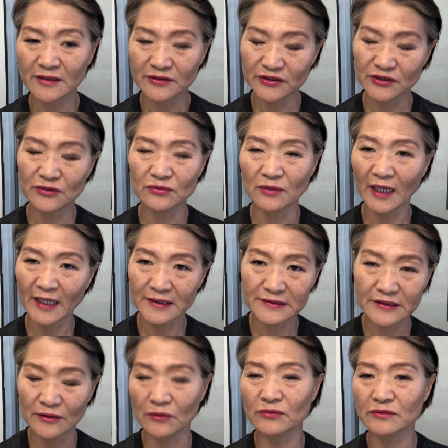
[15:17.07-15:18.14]
You are
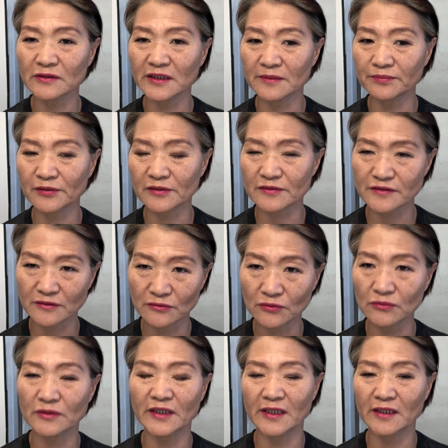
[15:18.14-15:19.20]
the only person
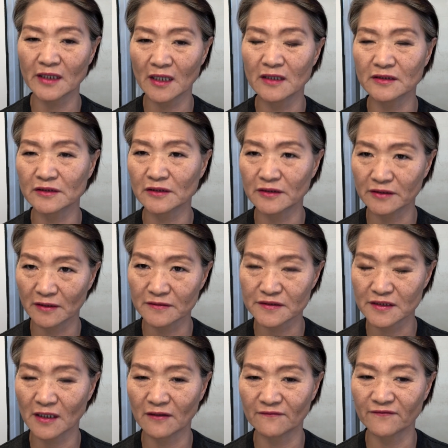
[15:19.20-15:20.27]
who can conquer
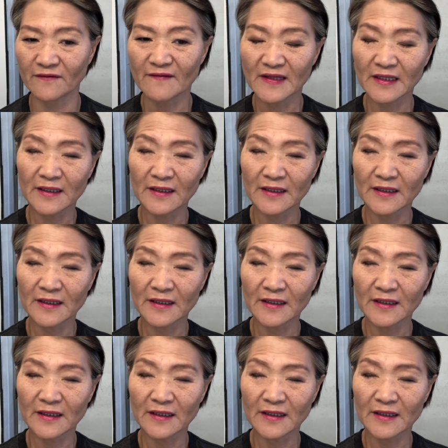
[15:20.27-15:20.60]
yourself.